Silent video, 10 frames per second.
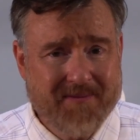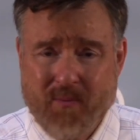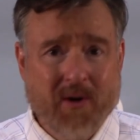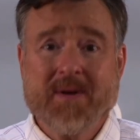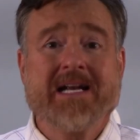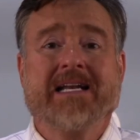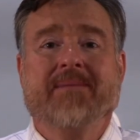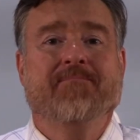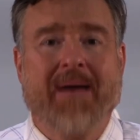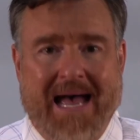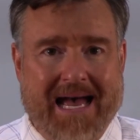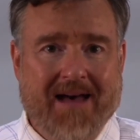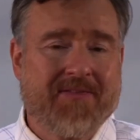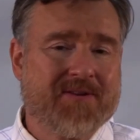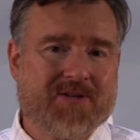We don't need any
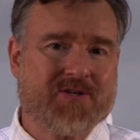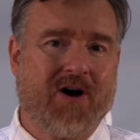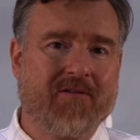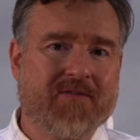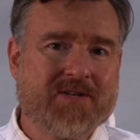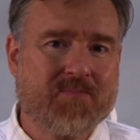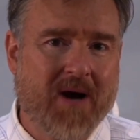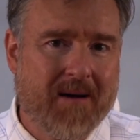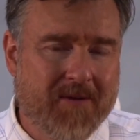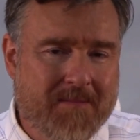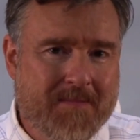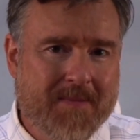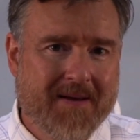math to solve this problem.